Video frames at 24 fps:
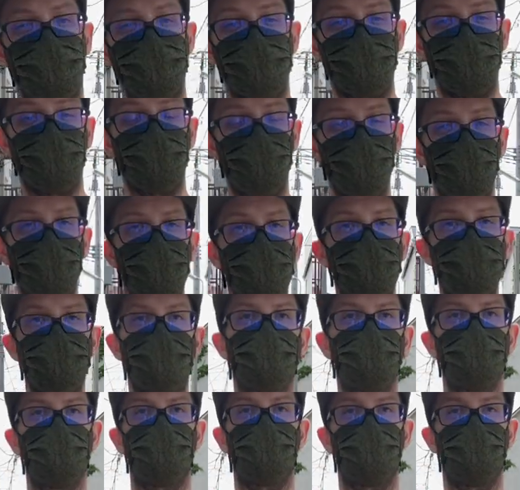it's a really
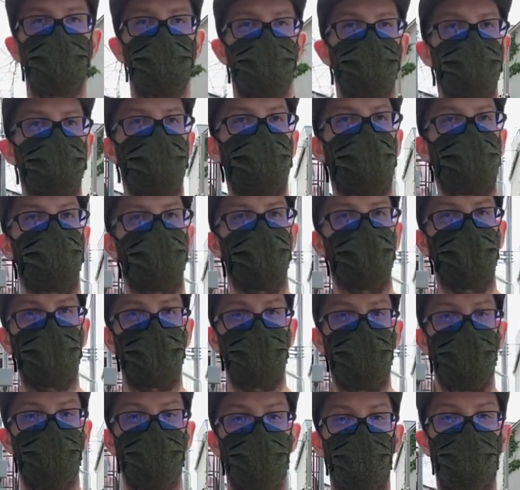cool feature to have on the
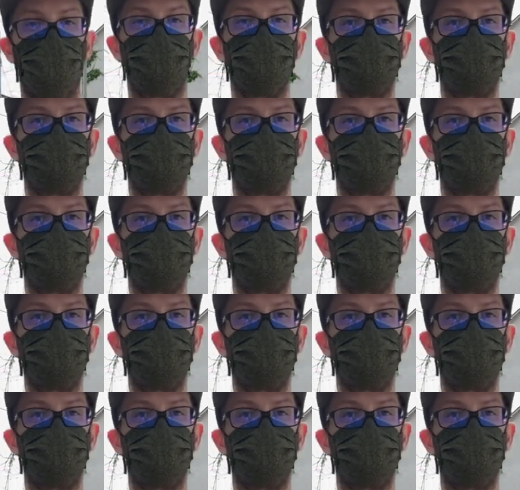camera.